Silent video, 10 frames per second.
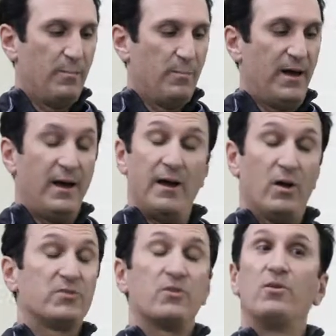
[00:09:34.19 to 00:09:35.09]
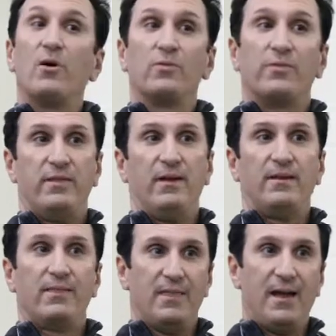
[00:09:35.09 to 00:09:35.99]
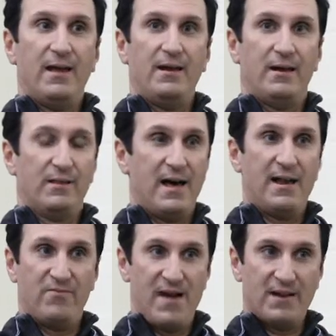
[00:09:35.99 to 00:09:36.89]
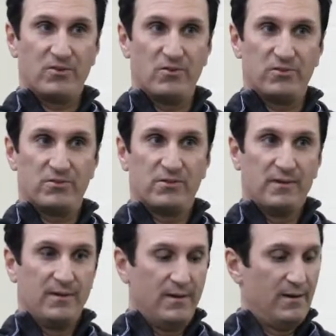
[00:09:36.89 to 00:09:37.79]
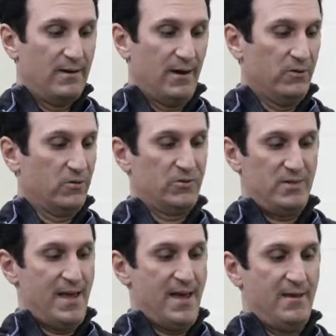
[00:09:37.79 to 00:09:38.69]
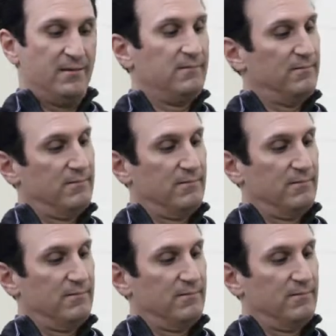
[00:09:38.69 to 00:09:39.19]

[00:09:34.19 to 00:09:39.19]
But I also don't think that a lot of actors understand